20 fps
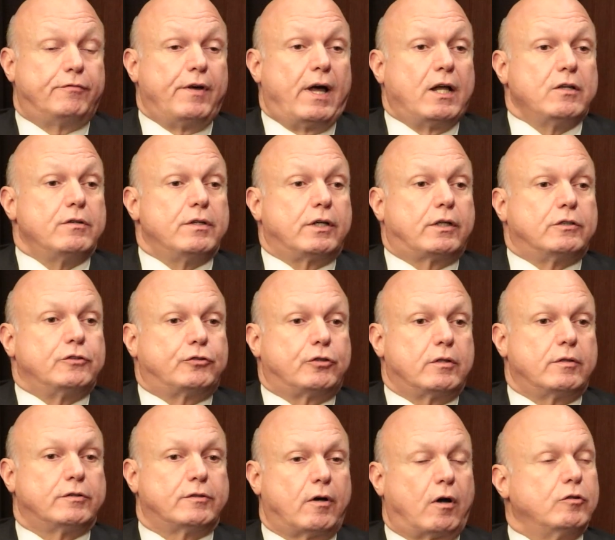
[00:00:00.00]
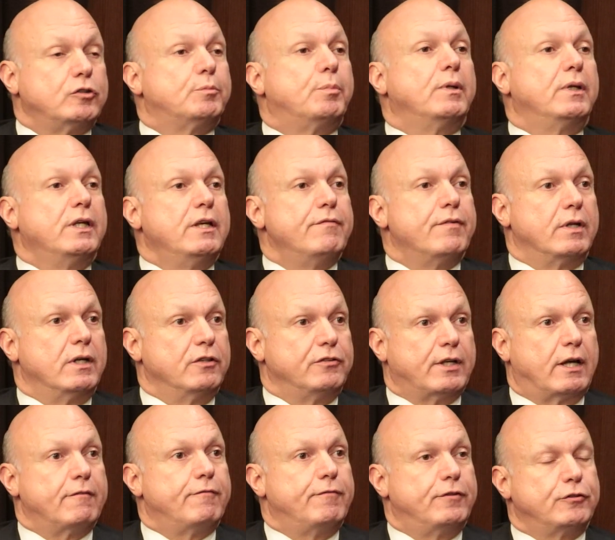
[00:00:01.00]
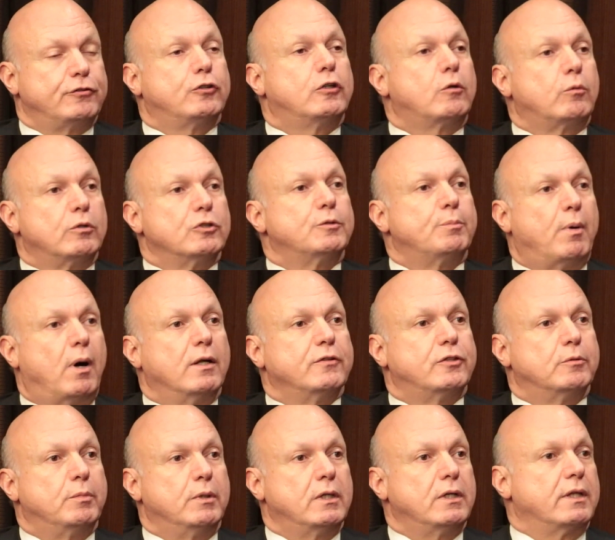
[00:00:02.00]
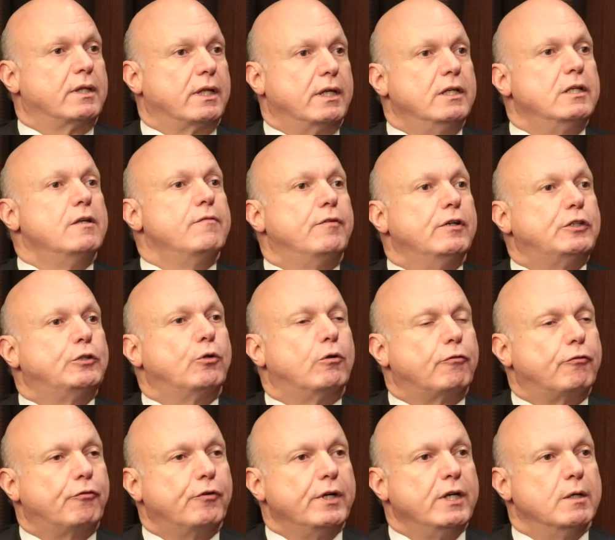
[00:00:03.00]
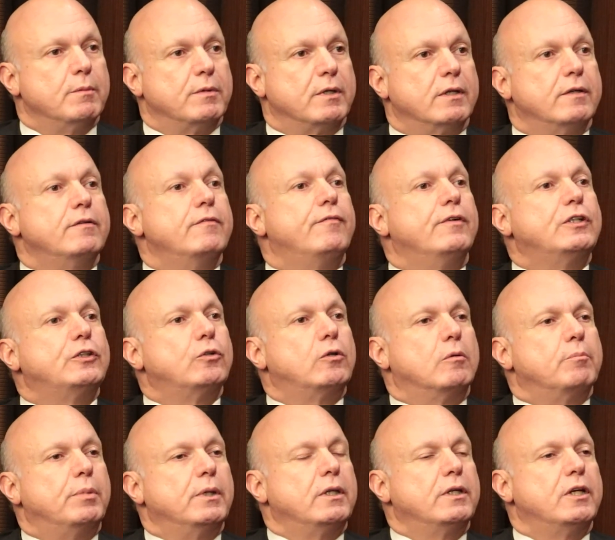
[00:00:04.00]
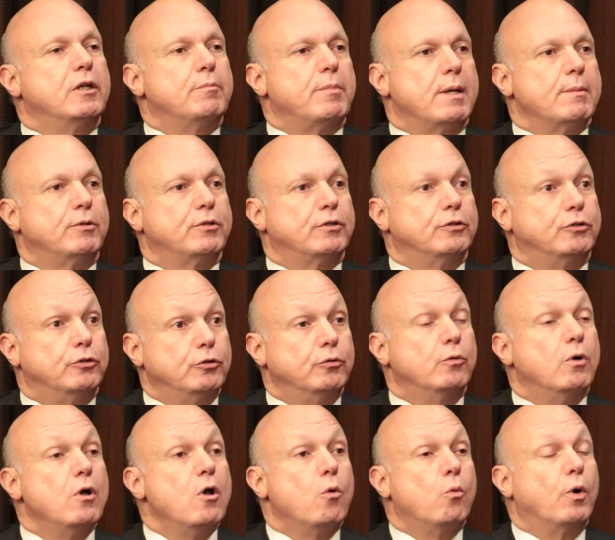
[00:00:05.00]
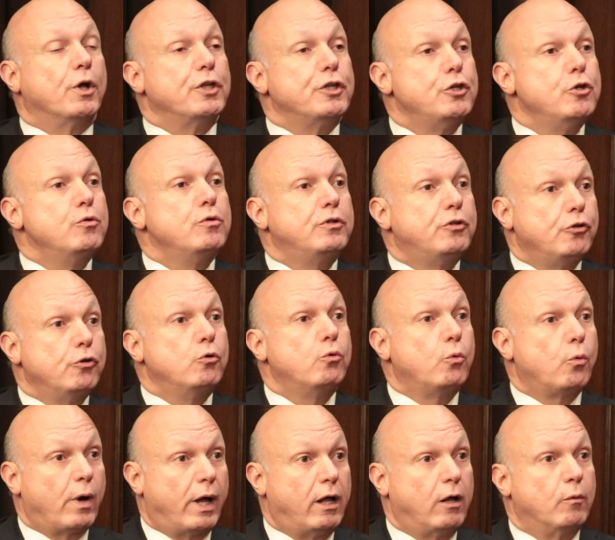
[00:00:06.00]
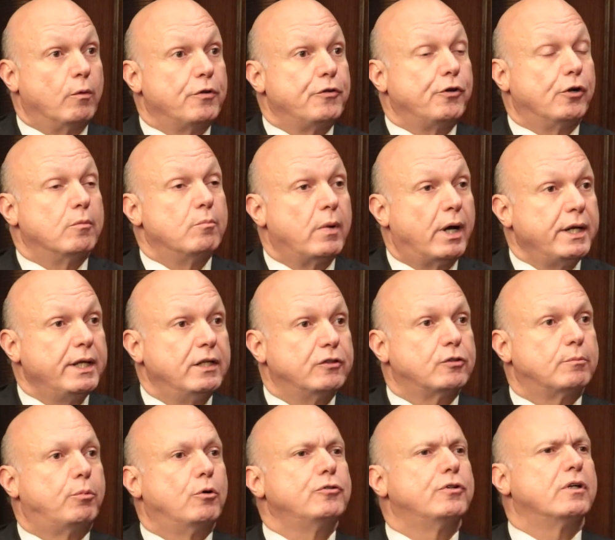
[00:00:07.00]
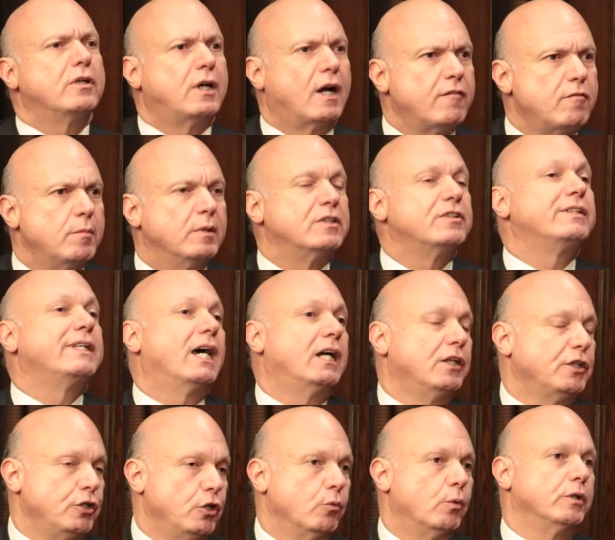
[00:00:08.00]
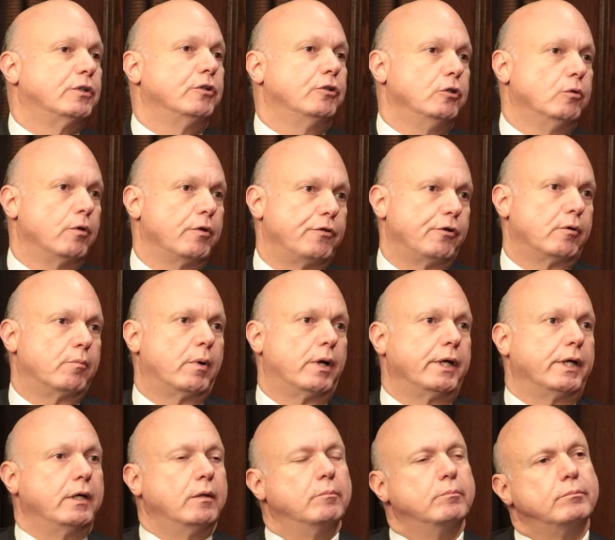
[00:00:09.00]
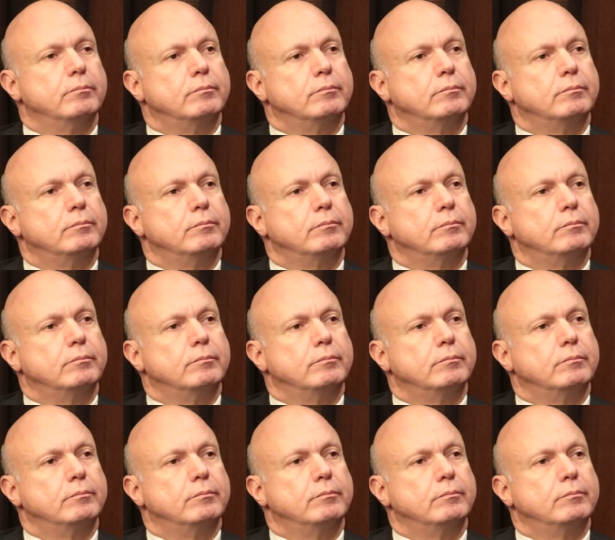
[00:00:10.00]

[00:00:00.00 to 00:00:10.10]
a value that Conservatives always believe in, is that fiscal responsibility, the individual freedom, the individual ability to be able to do what you do well with your money, as opposed to governments telling you what to do with your money.